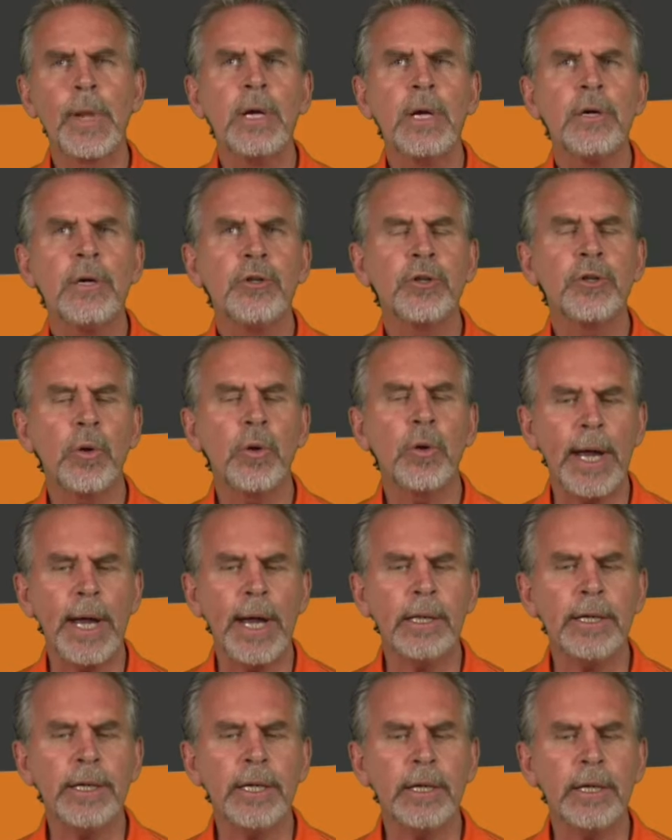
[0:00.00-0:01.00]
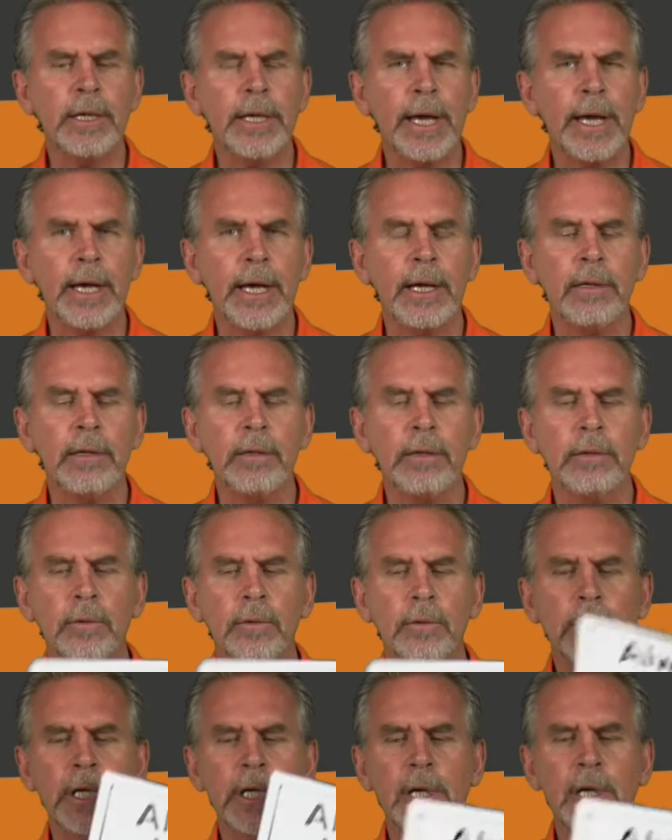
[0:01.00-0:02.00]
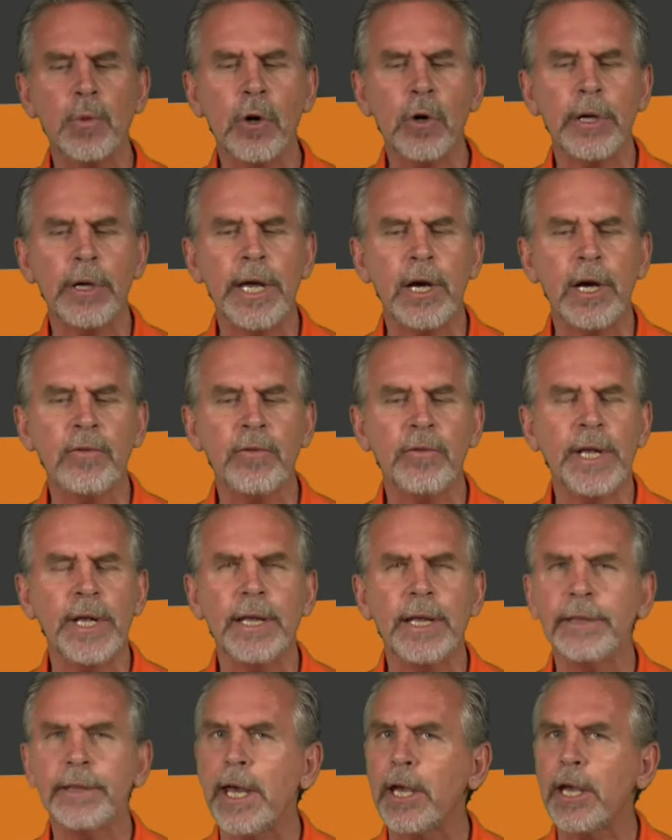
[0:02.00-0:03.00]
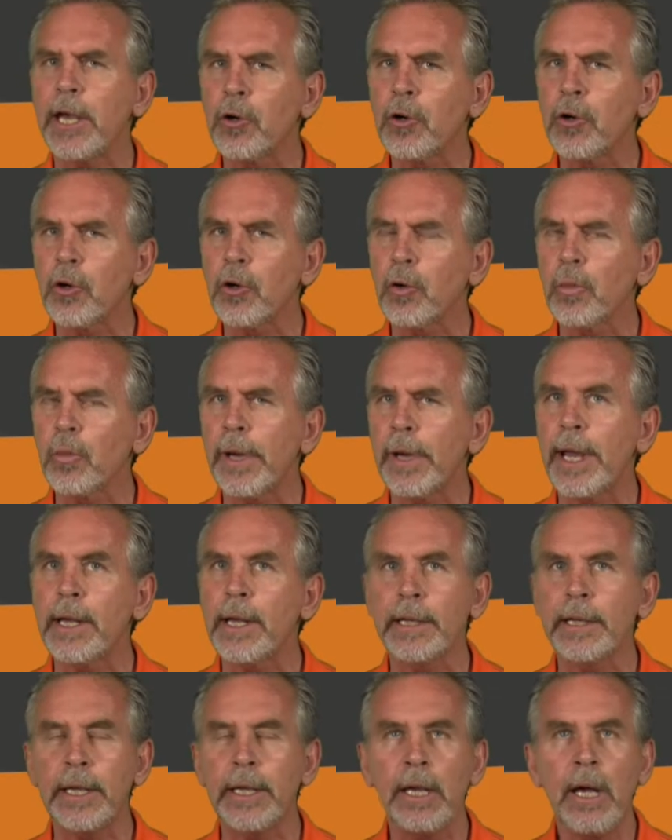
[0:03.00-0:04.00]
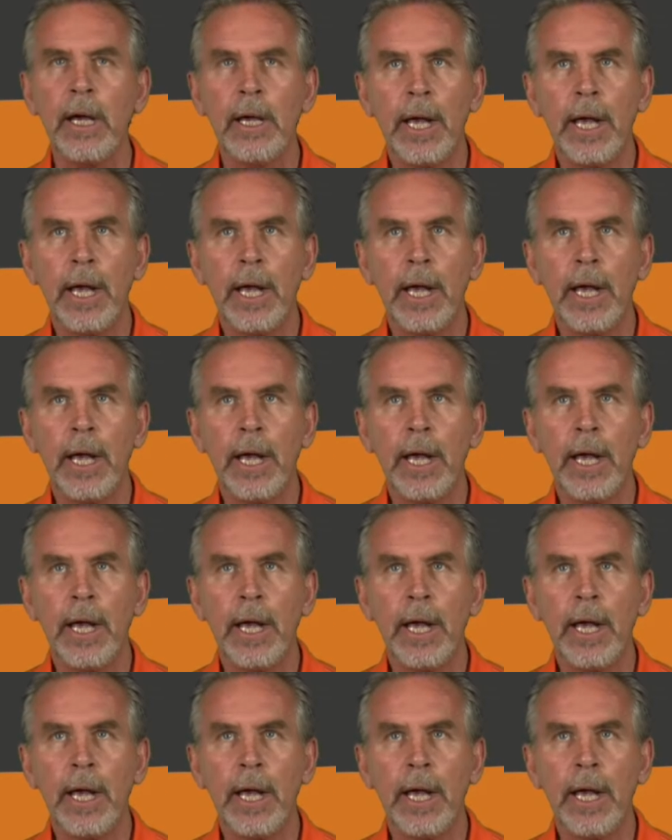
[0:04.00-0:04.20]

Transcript: So Helena, again, looking more carefully at that current reality,